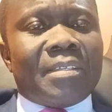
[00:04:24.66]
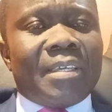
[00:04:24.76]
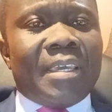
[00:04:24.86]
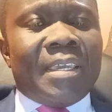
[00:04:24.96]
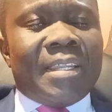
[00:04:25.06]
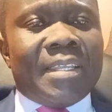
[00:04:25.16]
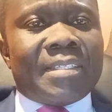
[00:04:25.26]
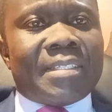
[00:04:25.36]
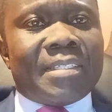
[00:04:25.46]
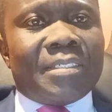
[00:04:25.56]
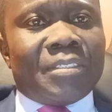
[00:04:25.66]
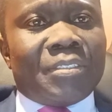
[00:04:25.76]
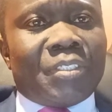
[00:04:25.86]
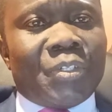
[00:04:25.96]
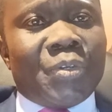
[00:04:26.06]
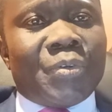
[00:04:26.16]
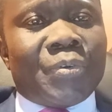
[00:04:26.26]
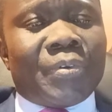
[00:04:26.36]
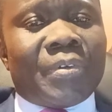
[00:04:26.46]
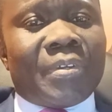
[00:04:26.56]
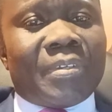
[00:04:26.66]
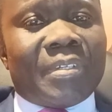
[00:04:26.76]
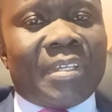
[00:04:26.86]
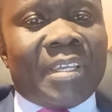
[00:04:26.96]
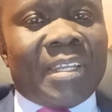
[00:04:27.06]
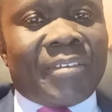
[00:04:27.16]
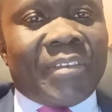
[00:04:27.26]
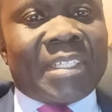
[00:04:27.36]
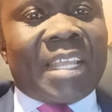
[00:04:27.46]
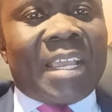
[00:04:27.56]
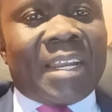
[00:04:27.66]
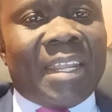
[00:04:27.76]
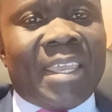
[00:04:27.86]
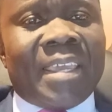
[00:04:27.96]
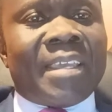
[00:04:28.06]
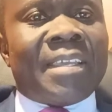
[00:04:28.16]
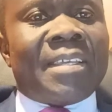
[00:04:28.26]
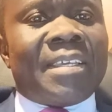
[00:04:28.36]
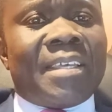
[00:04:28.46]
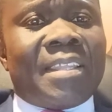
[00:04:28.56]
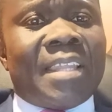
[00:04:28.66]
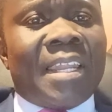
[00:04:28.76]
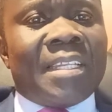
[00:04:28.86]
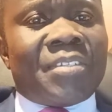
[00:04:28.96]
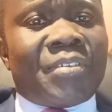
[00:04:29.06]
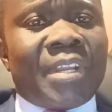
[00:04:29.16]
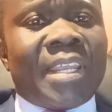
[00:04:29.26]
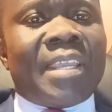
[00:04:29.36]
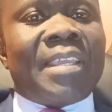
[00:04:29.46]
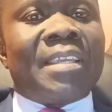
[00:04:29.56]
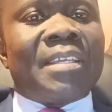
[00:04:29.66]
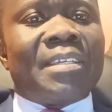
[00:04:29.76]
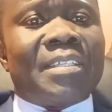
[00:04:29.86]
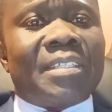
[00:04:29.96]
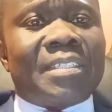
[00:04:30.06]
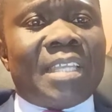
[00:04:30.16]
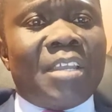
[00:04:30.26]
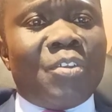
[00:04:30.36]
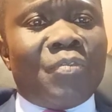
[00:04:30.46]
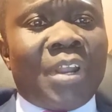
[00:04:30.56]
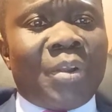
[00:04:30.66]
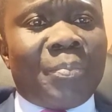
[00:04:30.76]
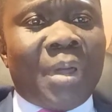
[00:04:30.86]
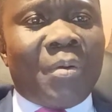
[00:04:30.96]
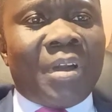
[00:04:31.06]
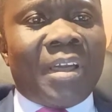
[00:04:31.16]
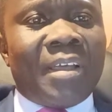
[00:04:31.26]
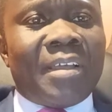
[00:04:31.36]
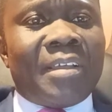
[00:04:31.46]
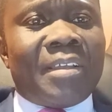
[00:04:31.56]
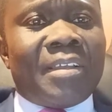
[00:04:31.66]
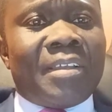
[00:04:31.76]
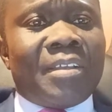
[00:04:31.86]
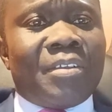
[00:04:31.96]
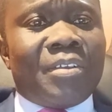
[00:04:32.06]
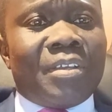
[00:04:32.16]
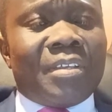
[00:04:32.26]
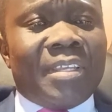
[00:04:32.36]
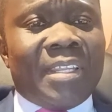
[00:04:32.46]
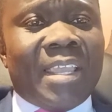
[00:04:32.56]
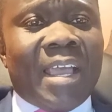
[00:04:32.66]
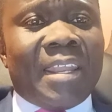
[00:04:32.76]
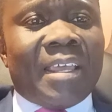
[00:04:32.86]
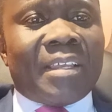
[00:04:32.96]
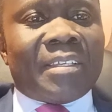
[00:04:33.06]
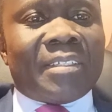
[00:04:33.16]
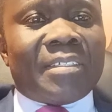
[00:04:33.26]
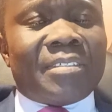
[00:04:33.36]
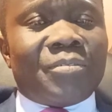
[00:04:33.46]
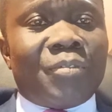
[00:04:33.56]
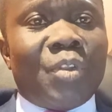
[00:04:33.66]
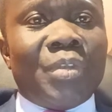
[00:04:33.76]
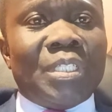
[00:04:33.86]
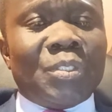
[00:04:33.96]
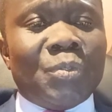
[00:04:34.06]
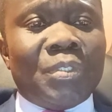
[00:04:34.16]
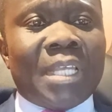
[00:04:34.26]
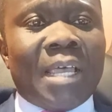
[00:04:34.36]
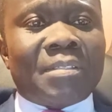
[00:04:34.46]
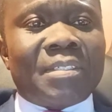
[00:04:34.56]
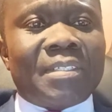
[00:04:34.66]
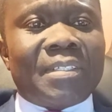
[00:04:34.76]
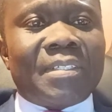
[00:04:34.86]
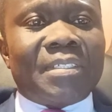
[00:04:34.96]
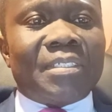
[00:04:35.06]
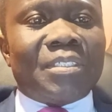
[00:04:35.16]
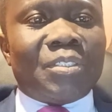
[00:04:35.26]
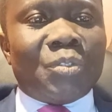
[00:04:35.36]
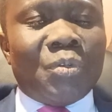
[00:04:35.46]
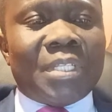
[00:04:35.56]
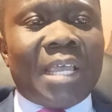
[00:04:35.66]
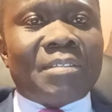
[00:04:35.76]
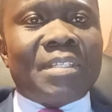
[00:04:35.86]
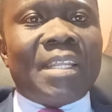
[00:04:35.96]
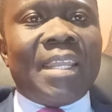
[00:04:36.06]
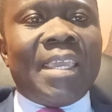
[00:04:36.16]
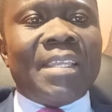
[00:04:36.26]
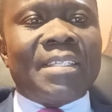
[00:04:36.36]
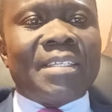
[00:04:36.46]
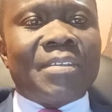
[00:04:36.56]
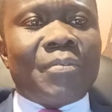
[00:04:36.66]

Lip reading: It is true and crystal clear that a trade turnover of power in Ghana following 2000, 2008,